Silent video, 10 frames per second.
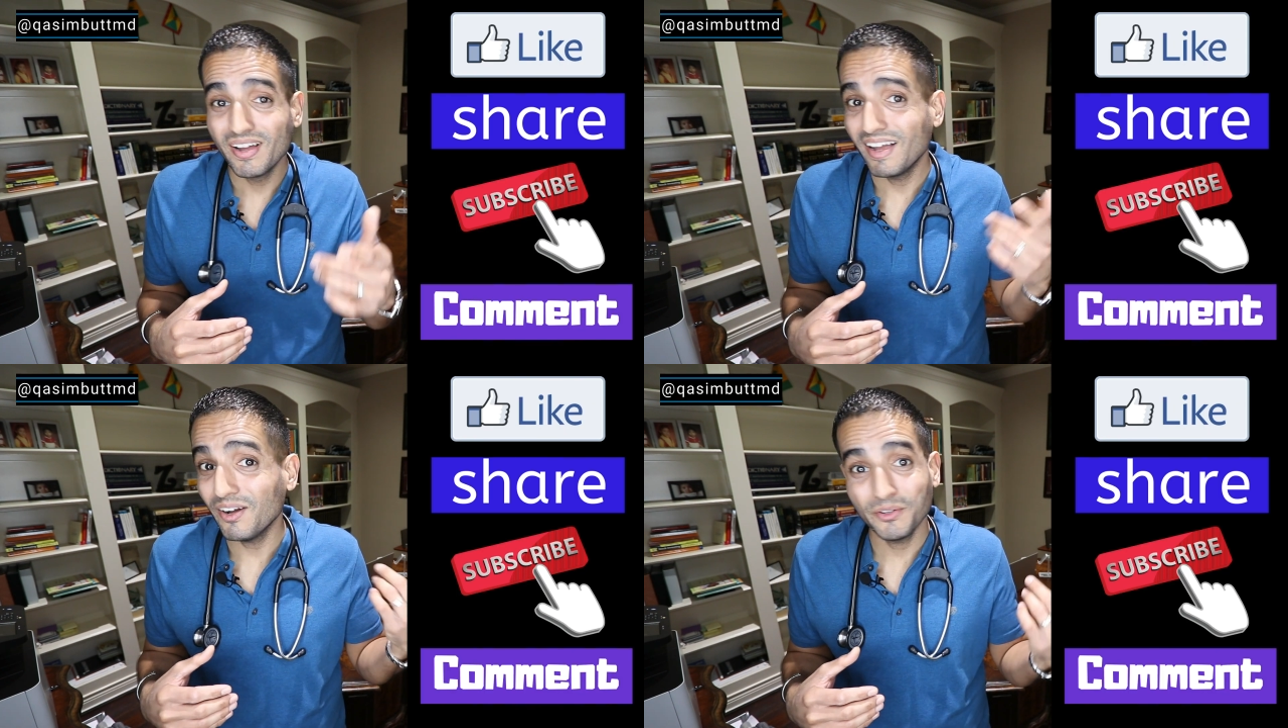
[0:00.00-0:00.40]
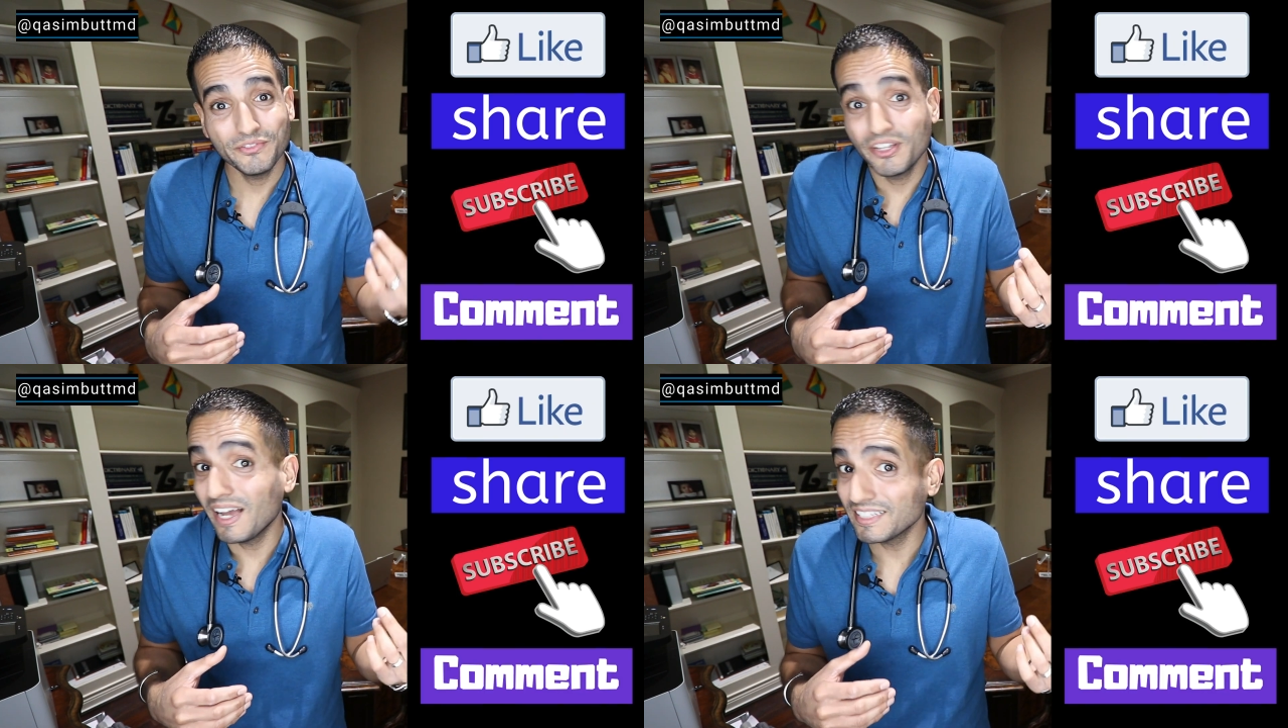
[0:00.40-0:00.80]
Oh,
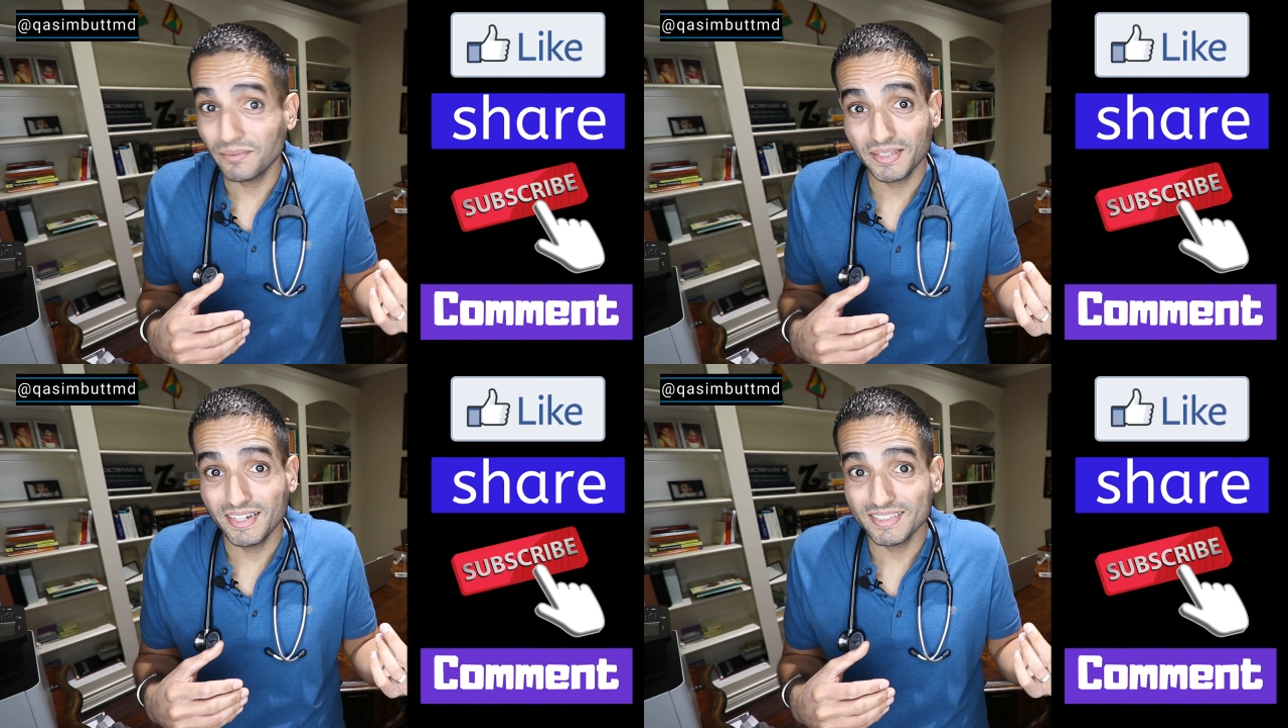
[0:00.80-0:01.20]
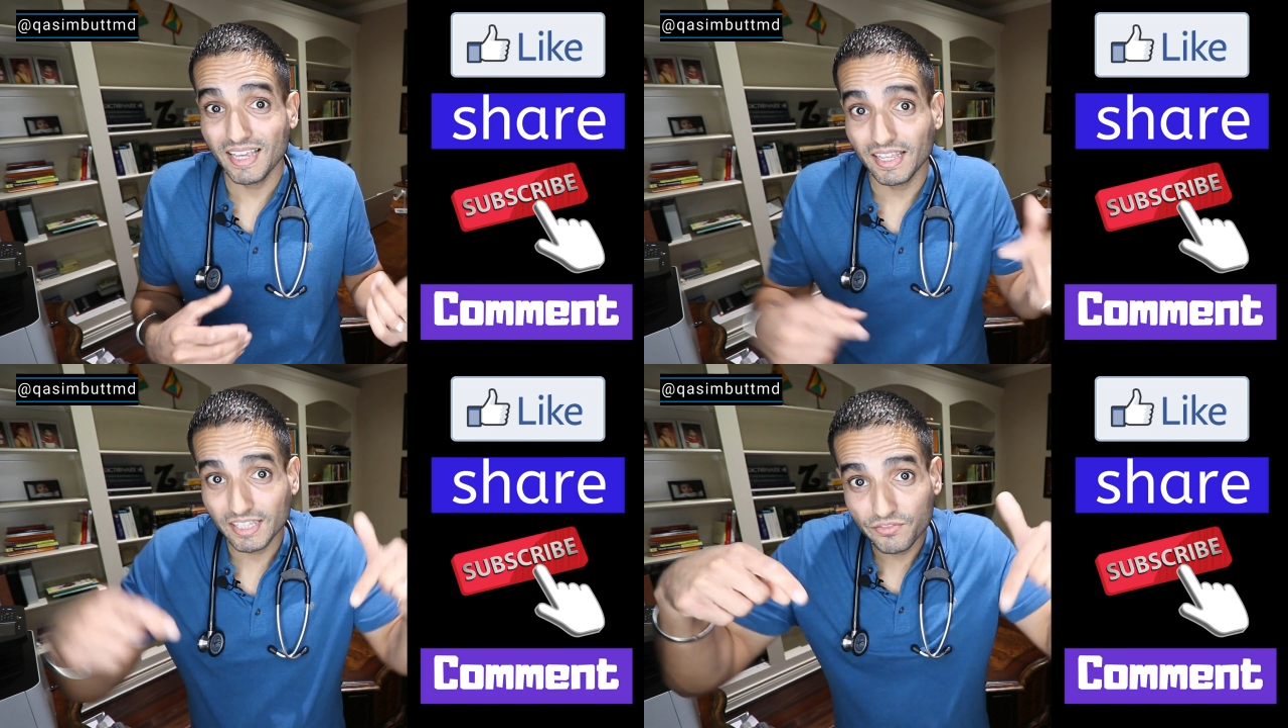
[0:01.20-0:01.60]
if you got something to
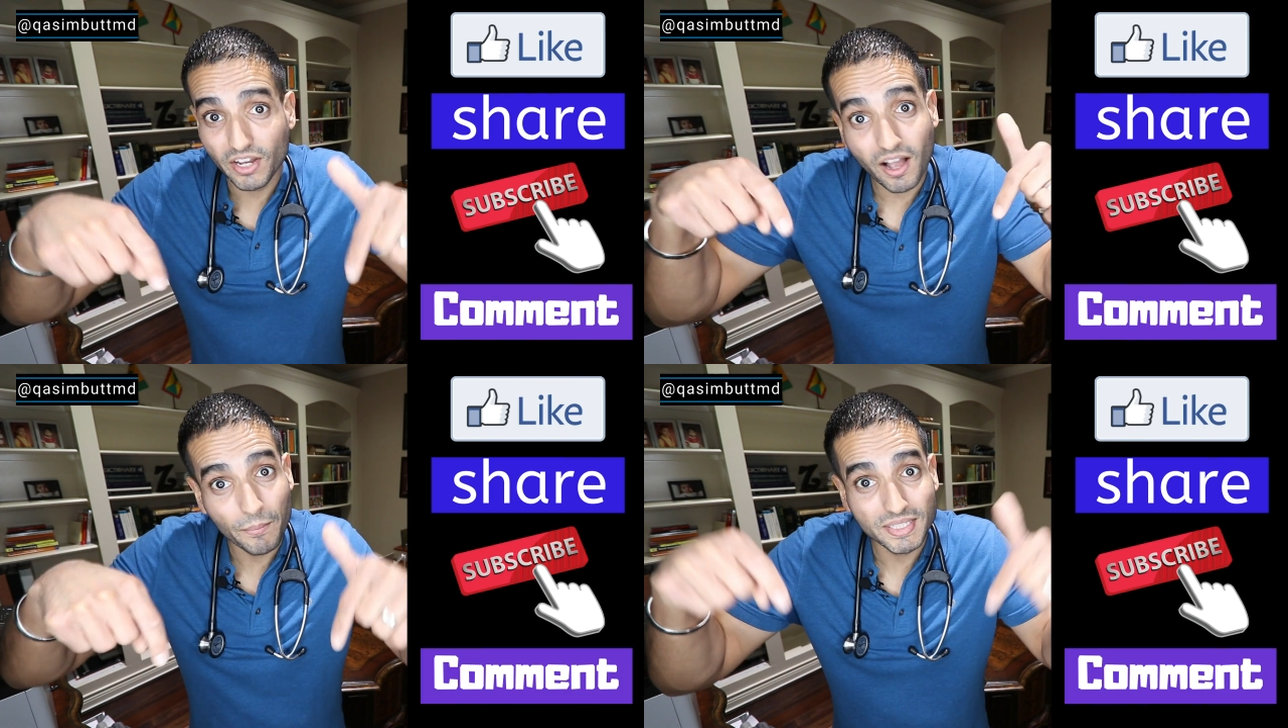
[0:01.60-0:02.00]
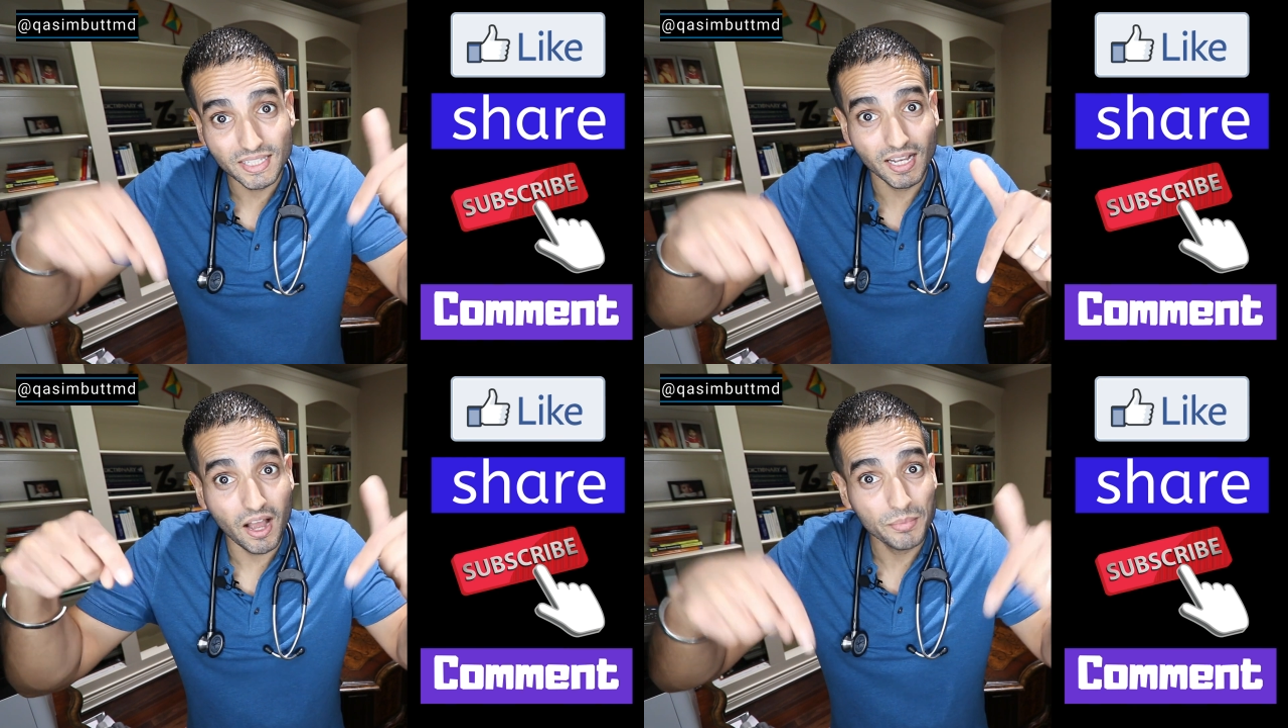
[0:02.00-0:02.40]
say, leave comments
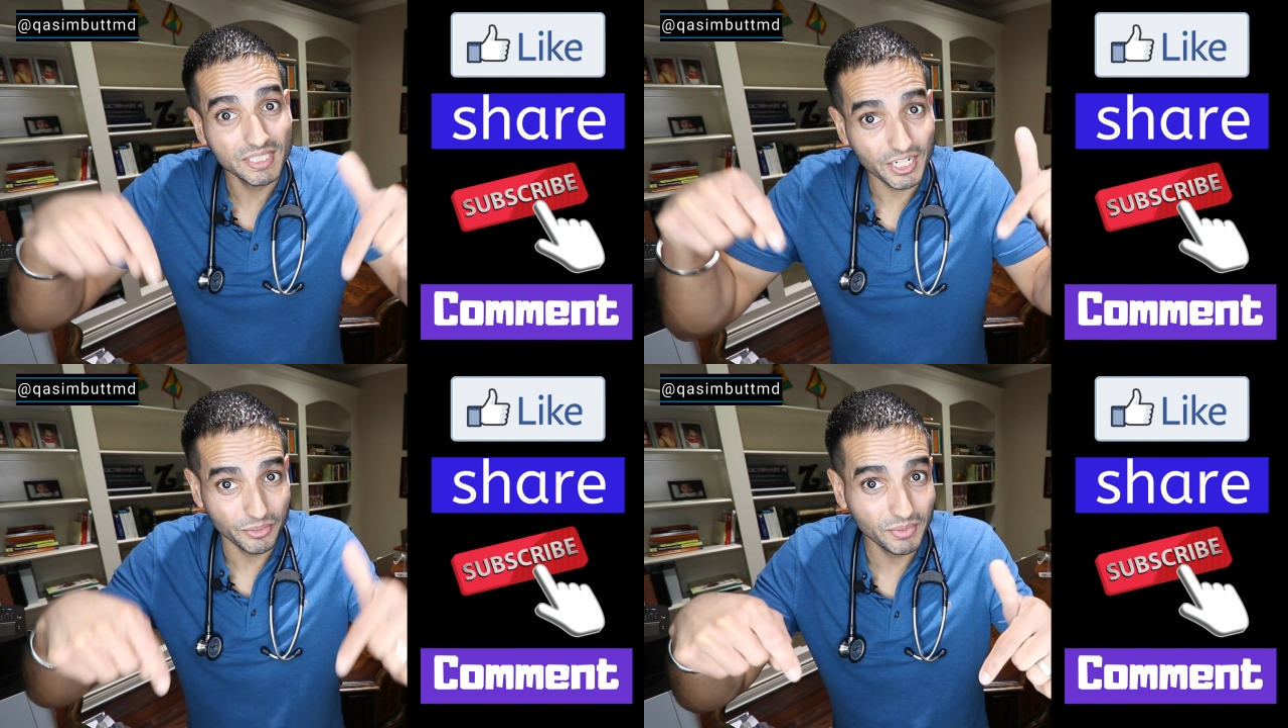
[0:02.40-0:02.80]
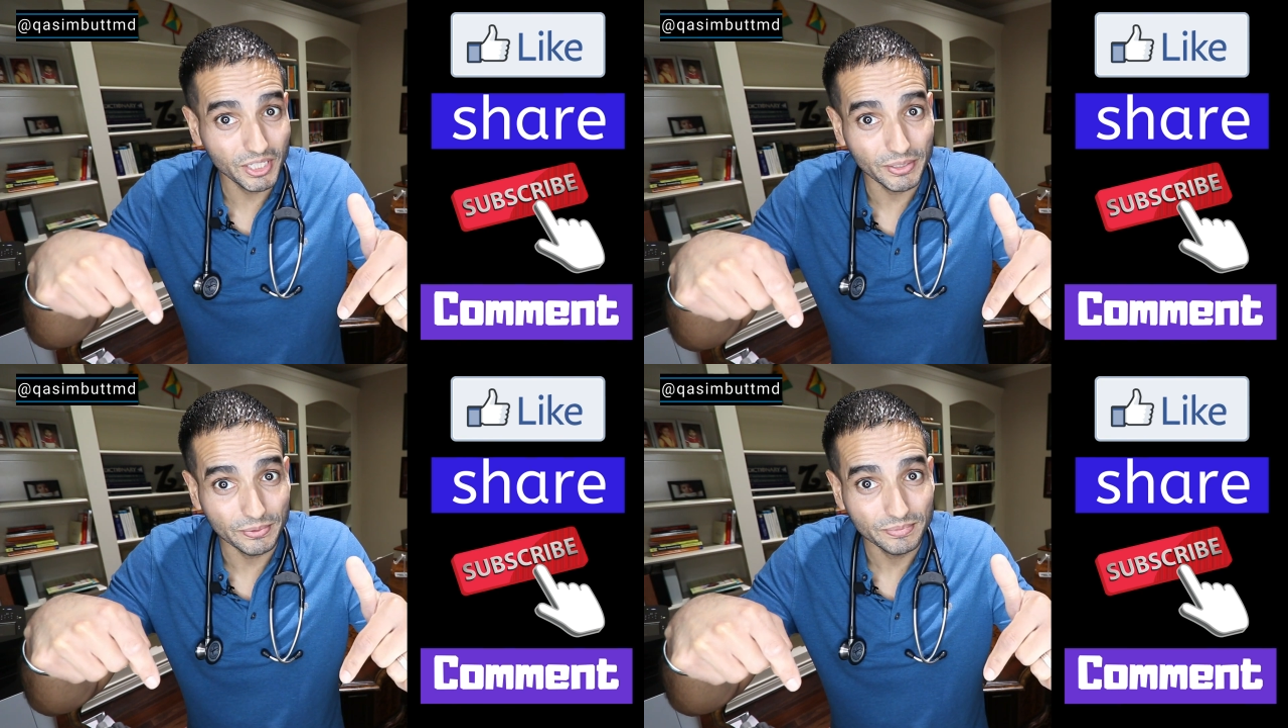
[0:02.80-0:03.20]
in the comment section
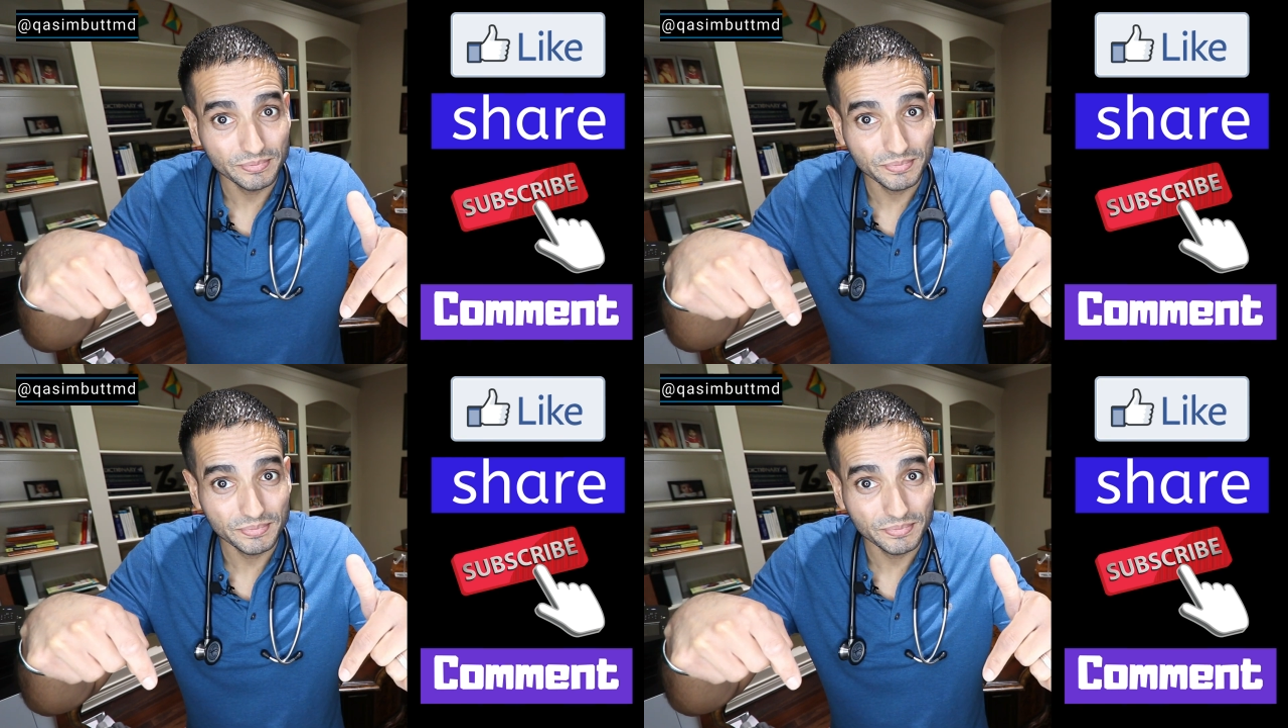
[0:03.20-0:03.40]
below.